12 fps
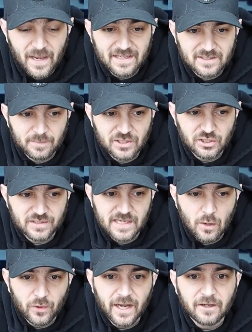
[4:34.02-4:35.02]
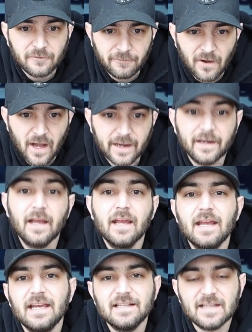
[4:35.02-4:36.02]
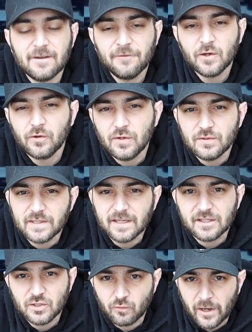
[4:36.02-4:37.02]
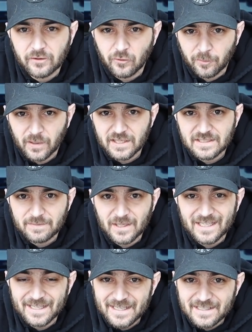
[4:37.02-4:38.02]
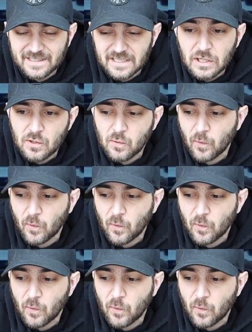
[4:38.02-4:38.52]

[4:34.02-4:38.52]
pass emissions. Now, what I could find is if you're using a direct replacement E C U,